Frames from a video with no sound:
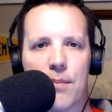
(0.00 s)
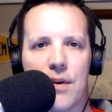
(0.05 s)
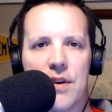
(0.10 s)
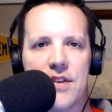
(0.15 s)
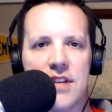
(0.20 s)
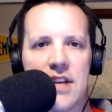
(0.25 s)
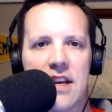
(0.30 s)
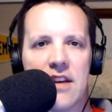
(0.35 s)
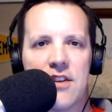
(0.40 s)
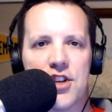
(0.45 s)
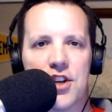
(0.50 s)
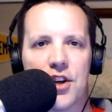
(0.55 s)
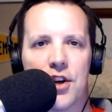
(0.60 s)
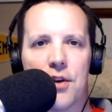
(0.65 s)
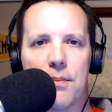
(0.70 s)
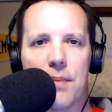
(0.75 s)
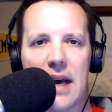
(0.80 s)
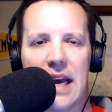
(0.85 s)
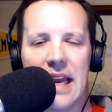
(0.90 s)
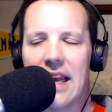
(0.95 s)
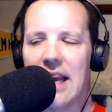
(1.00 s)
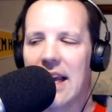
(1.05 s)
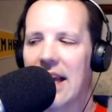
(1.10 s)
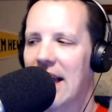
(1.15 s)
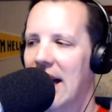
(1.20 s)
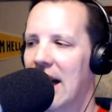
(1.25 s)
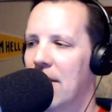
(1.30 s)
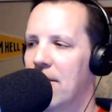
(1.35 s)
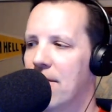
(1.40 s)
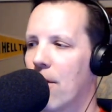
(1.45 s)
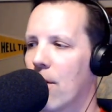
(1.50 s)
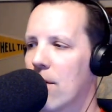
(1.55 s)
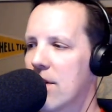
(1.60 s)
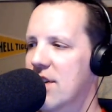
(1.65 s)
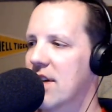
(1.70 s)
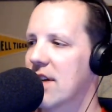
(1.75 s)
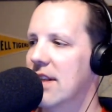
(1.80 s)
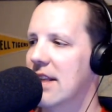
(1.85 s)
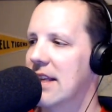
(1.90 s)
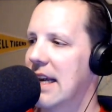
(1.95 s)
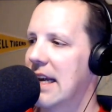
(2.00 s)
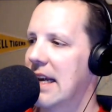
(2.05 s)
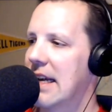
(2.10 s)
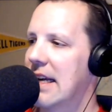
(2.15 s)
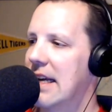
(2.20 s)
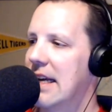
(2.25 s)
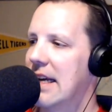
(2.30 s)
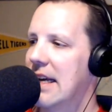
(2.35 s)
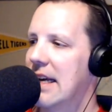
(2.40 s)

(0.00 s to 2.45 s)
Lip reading: potential. But unfortunately,